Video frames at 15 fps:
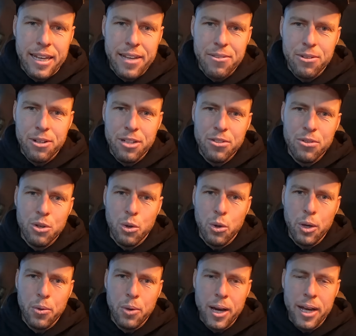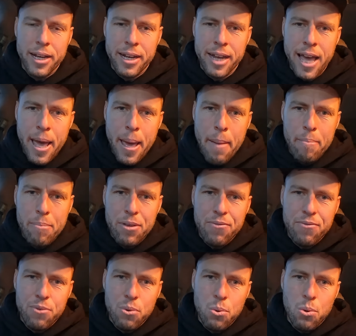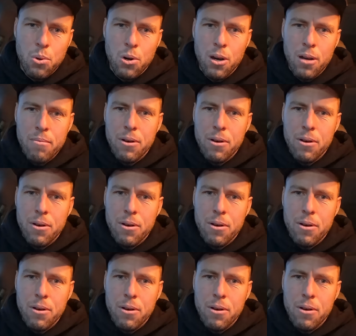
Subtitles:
I thought I'd do a quick one before